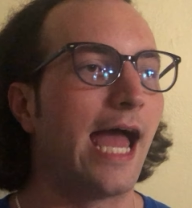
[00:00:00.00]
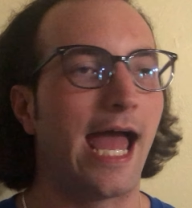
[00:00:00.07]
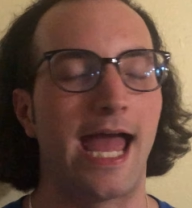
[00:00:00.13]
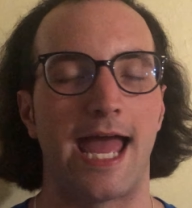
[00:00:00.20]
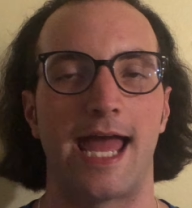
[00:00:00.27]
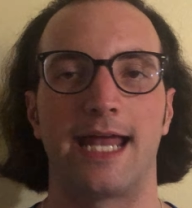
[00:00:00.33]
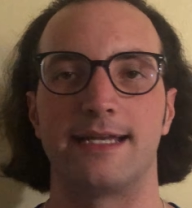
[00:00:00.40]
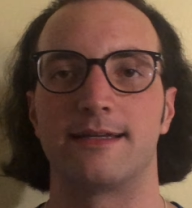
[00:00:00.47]

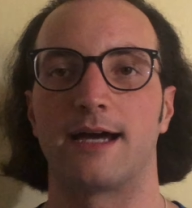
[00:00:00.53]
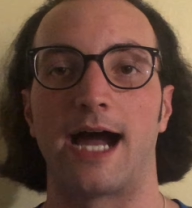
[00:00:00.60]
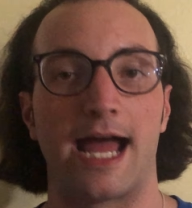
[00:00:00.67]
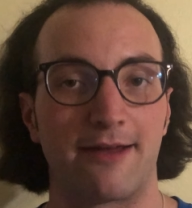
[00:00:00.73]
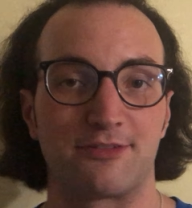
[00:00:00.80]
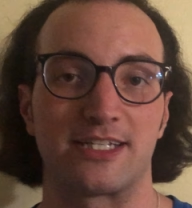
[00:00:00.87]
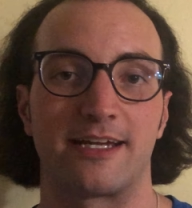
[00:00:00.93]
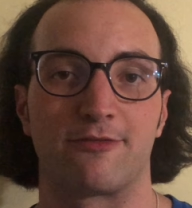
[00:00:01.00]
And I
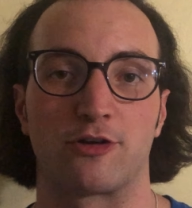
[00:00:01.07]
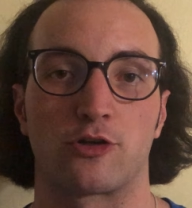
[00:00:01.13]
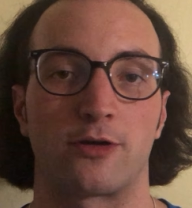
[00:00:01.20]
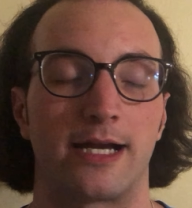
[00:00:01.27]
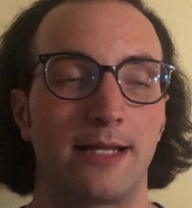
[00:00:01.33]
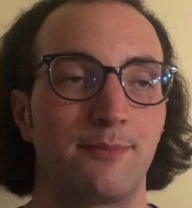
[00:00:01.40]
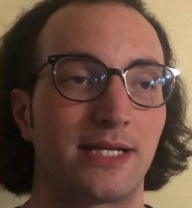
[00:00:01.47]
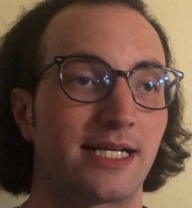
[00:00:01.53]
have to give her
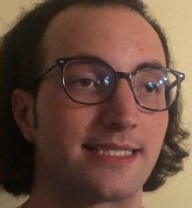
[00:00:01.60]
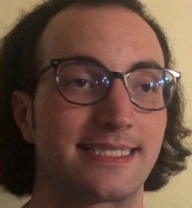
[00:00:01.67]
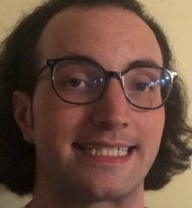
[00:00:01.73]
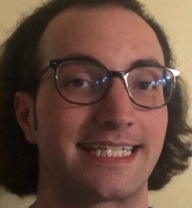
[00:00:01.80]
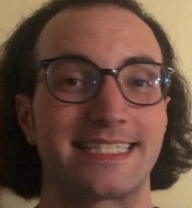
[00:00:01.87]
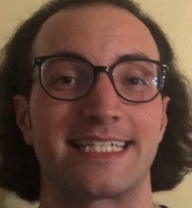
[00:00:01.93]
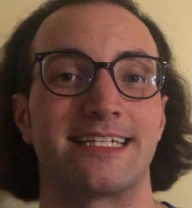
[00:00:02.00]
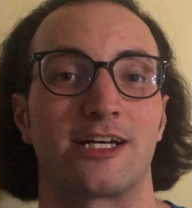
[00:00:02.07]
credit because
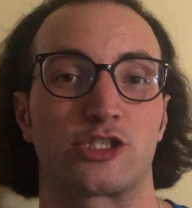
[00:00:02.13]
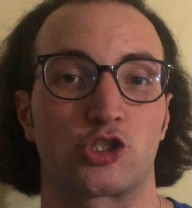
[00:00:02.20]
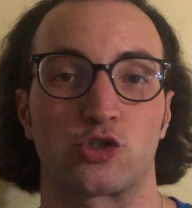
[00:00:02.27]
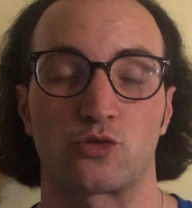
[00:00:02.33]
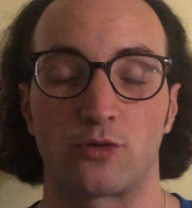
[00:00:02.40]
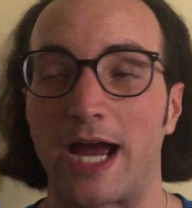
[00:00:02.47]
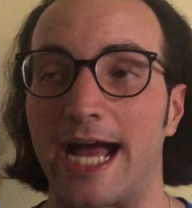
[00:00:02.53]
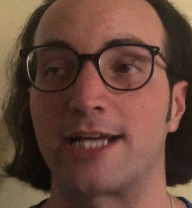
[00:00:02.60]
this isn't a
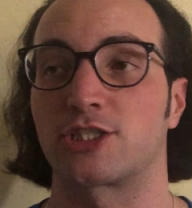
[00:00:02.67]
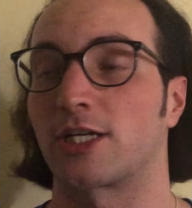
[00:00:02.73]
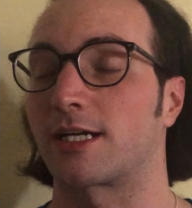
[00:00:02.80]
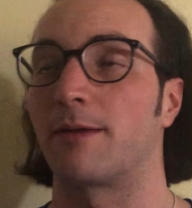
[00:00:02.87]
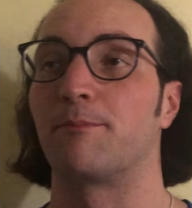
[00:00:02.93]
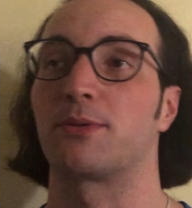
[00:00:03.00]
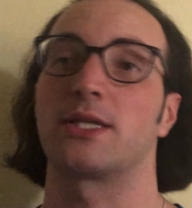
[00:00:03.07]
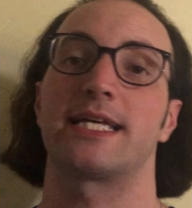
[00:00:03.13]
trash, a
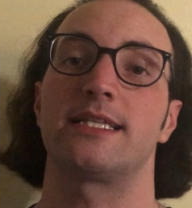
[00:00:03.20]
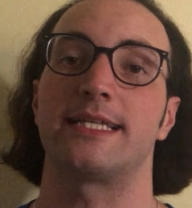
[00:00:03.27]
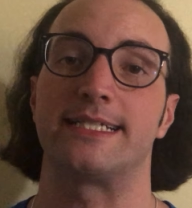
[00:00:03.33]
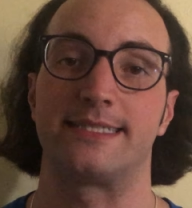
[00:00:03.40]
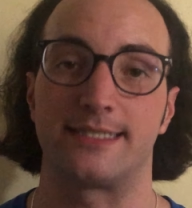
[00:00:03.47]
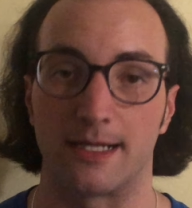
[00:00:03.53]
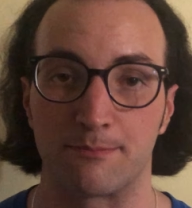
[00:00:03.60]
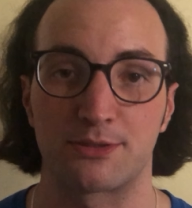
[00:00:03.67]

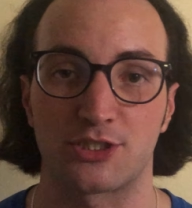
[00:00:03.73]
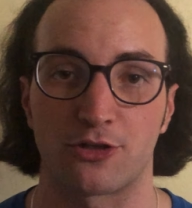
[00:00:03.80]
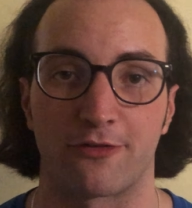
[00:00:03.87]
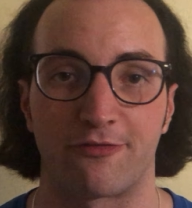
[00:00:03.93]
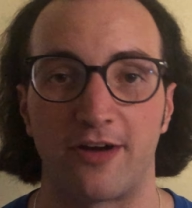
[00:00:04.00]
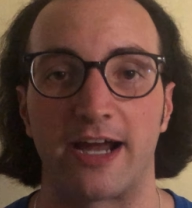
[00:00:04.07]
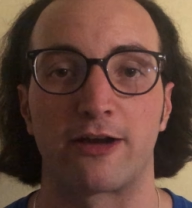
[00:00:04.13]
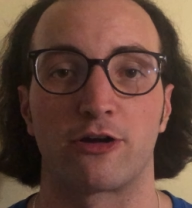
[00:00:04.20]
completely dumpster
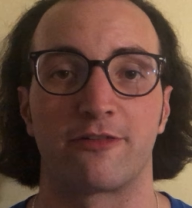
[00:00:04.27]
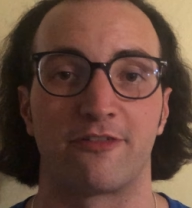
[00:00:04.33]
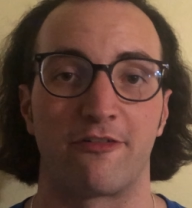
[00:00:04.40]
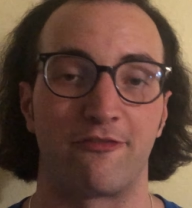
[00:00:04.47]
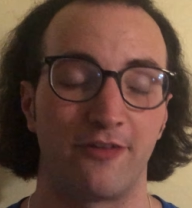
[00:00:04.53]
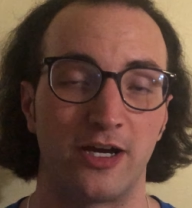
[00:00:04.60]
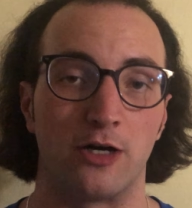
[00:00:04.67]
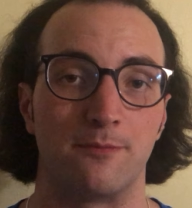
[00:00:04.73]
fire of a
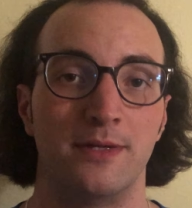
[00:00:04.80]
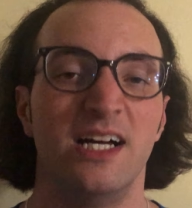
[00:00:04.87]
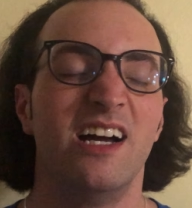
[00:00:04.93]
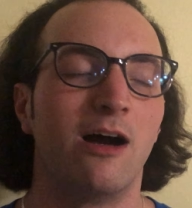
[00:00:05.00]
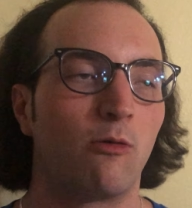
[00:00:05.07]
film.